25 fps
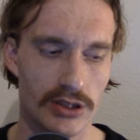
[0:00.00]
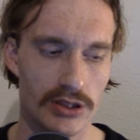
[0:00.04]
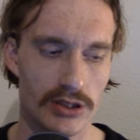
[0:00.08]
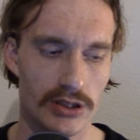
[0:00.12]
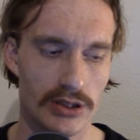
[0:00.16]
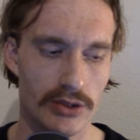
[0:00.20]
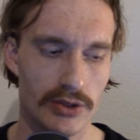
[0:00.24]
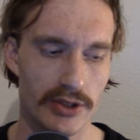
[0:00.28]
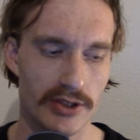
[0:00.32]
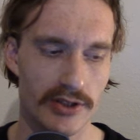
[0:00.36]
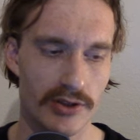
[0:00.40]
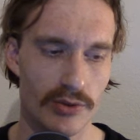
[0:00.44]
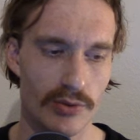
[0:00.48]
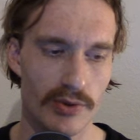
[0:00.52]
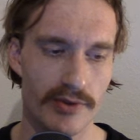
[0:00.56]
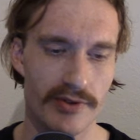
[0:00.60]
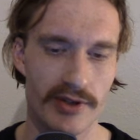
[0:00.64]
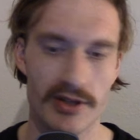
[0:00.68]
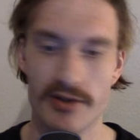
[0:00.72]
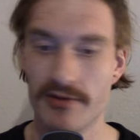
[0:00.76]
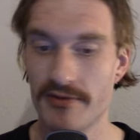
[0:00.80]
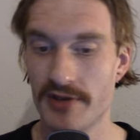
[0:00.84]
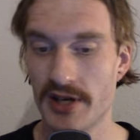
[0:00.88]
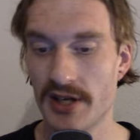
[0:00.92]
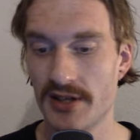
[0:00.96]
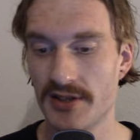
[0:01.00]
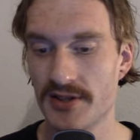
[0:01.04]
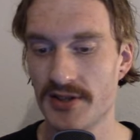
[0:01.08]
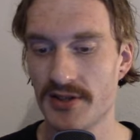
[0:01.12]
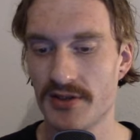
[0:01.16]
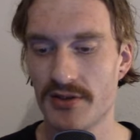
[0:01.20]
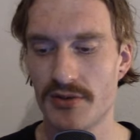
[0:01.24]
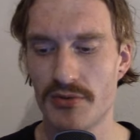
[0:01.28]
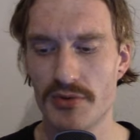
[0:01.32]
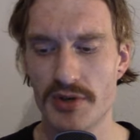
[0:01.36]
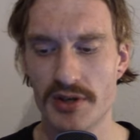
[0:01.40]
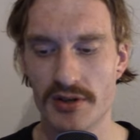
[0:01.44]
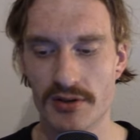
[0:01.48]
what's the river in Venice?
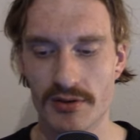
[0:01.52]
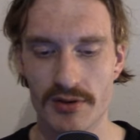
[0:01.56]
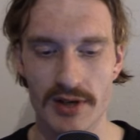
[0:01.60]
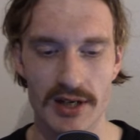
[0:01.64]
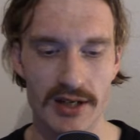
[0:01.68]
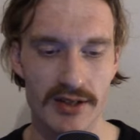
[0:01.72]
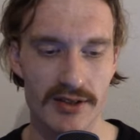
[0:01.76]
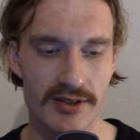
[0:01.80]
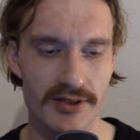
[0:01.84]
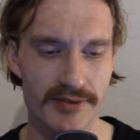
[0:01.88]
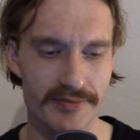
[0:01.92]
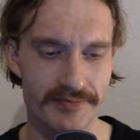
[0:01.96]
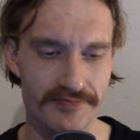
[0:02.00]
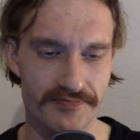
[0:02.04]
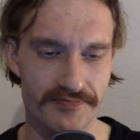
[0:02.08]
Rio Grande?